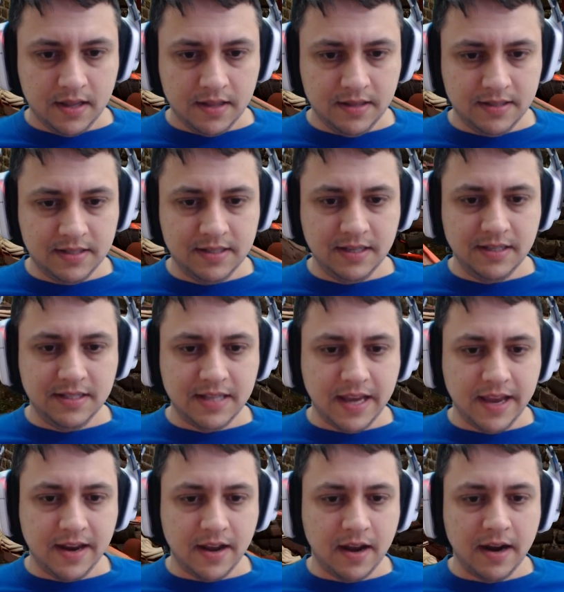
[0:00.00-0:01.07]
This is
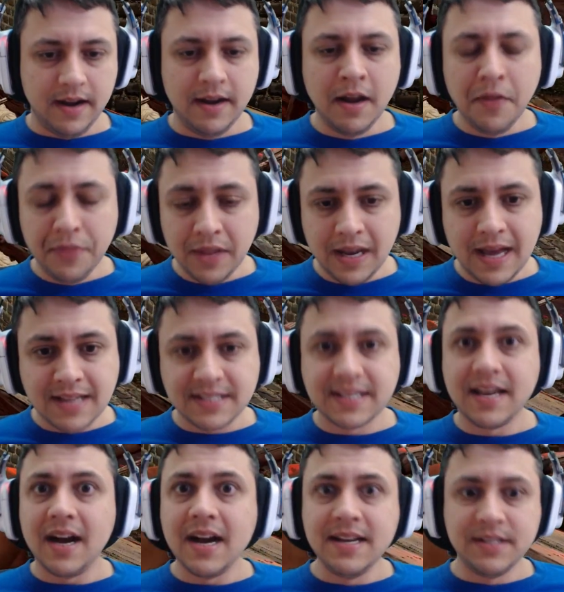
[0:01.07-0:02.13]
insane. Alright, nonetheless,
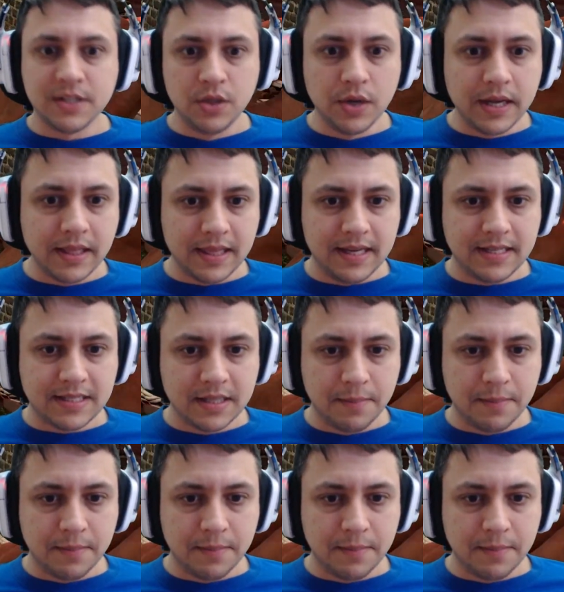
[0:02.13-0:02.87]
guys, look at this.